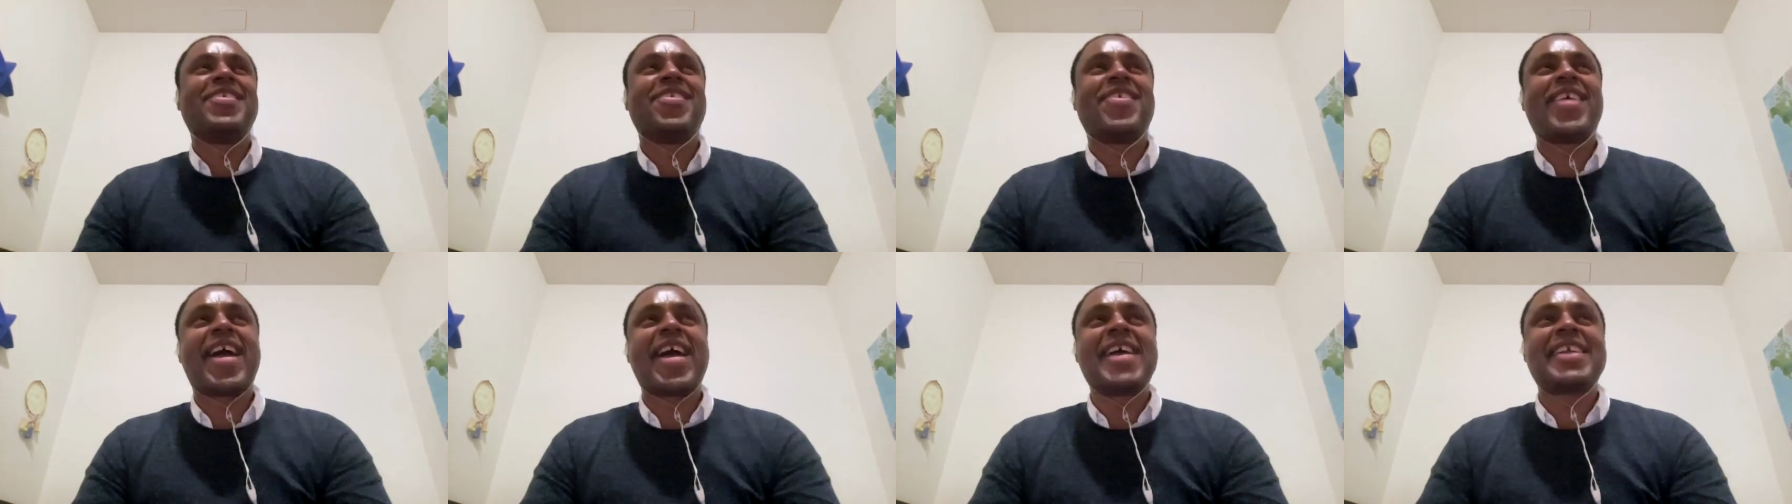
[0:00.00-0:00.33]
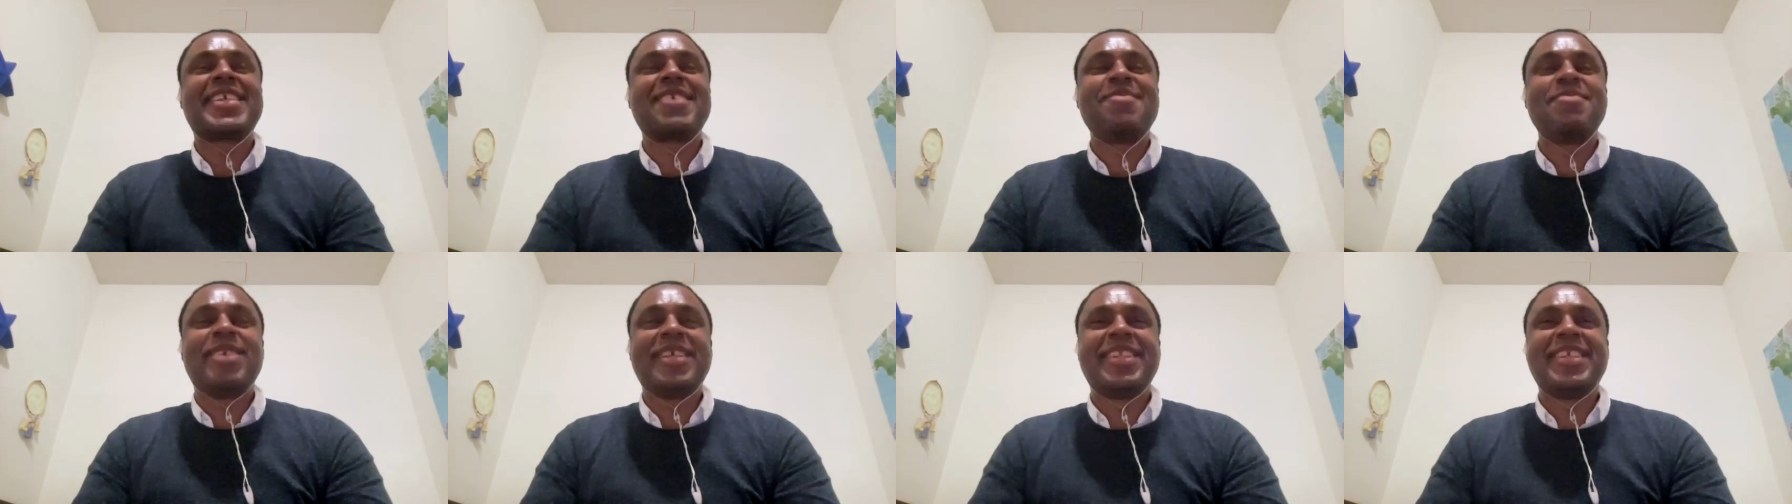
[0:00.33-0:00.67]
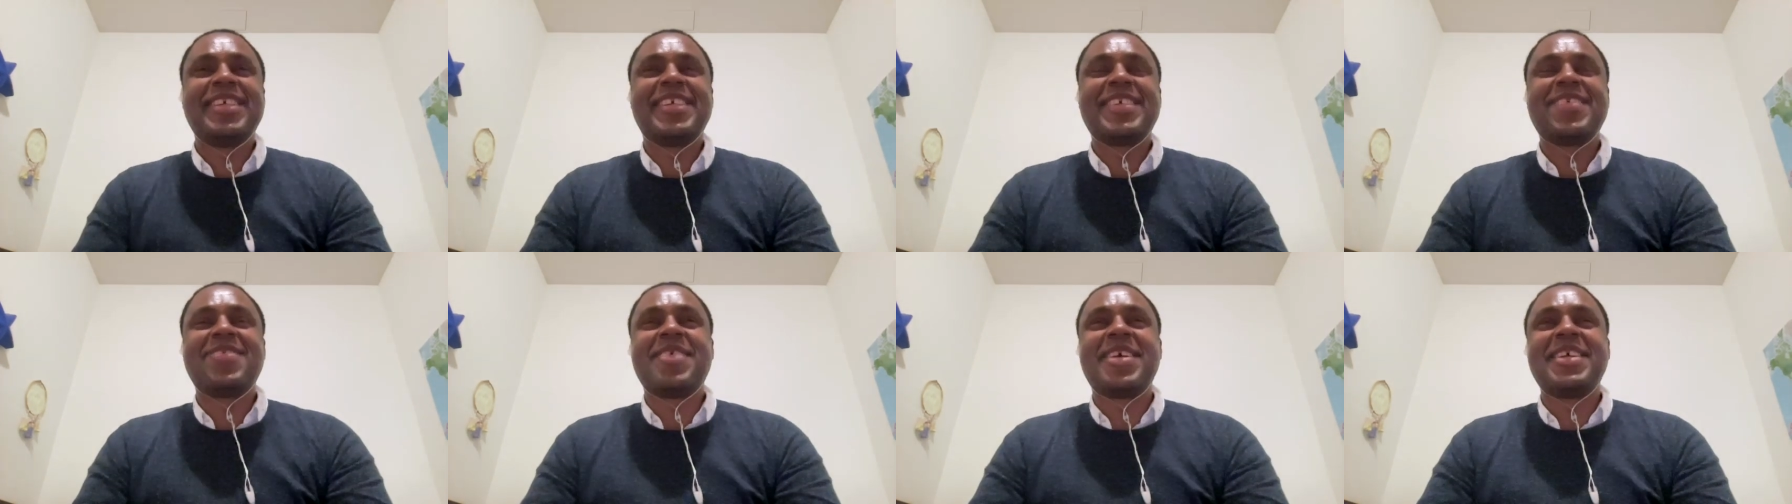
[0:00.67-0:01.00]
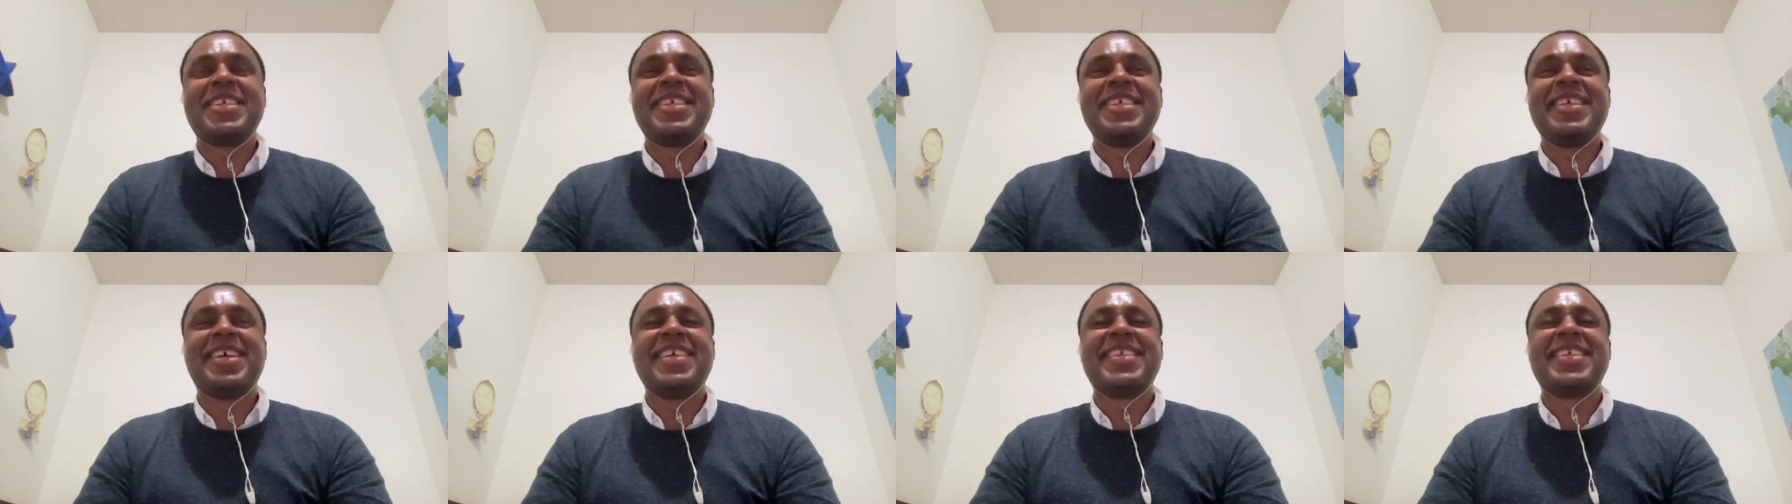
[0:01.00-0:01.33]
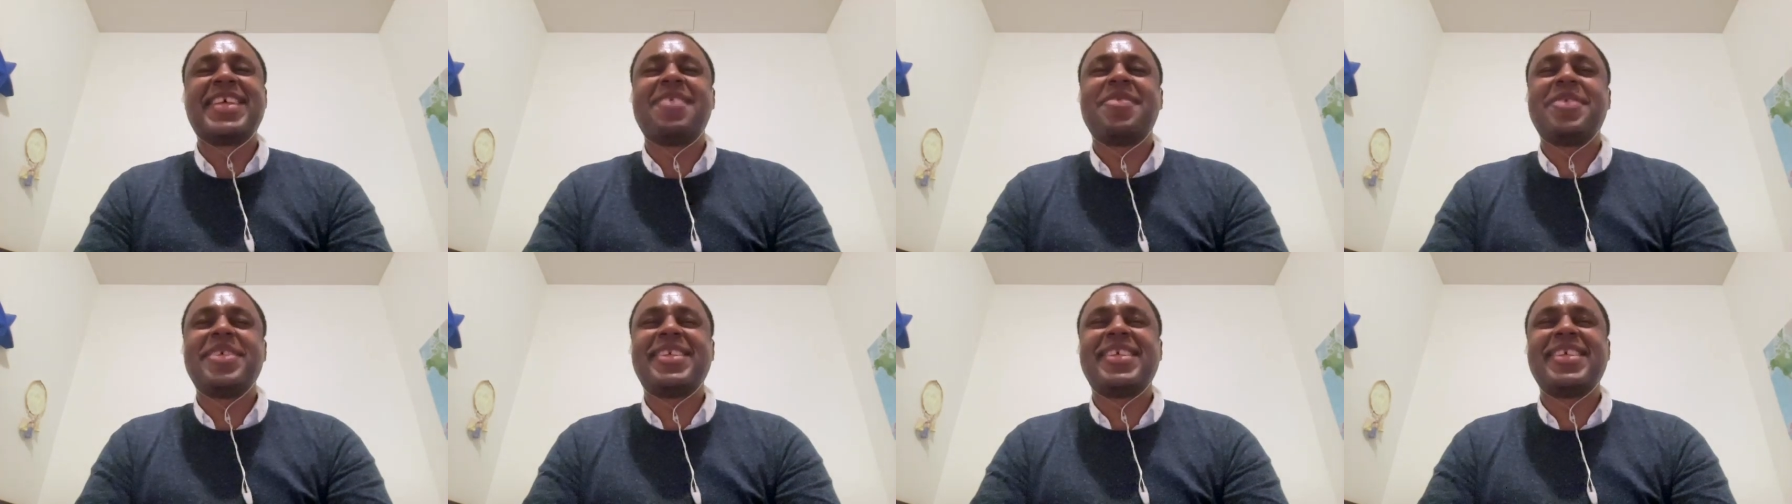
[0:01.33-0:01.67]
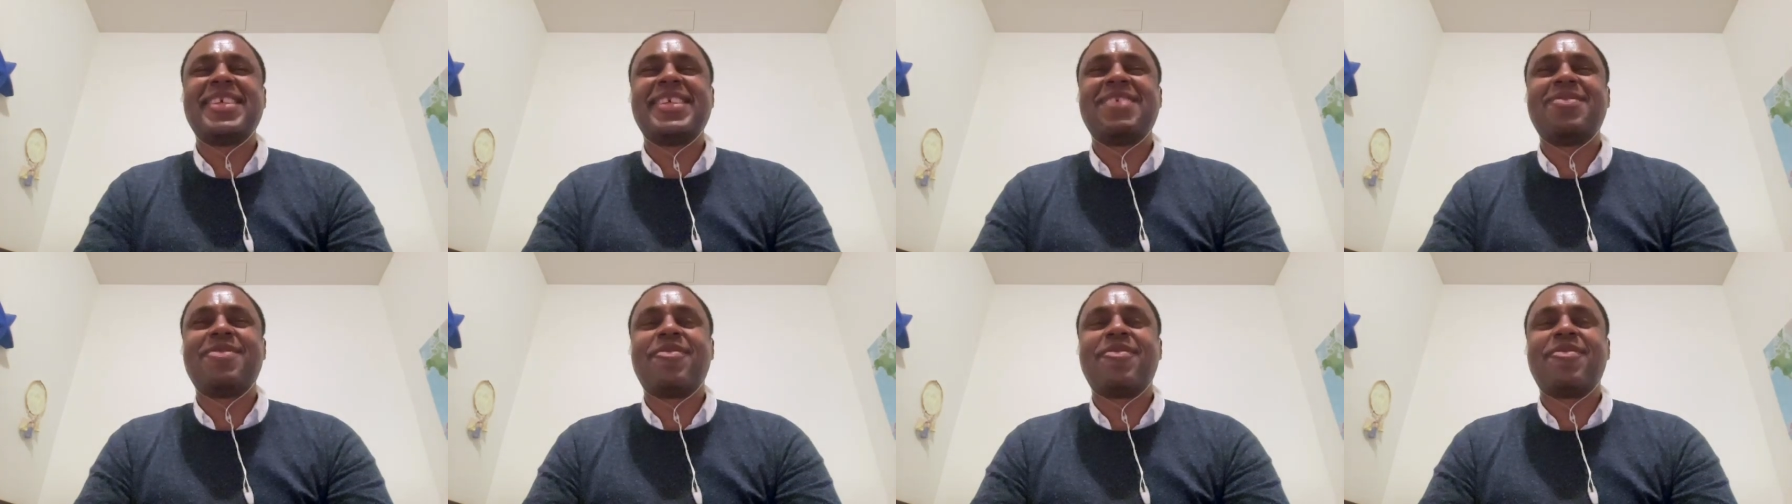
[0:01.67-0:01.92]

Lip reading: you're asking me this question because I was just